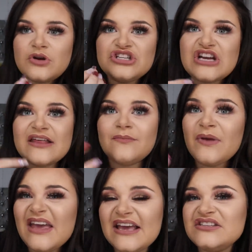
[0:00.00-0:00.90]
do you want to check the
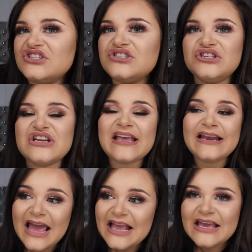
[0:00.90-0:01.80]
base, just to check
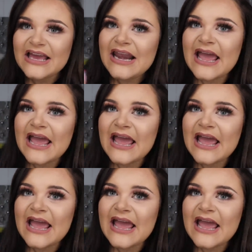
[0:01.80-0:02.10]
you like it.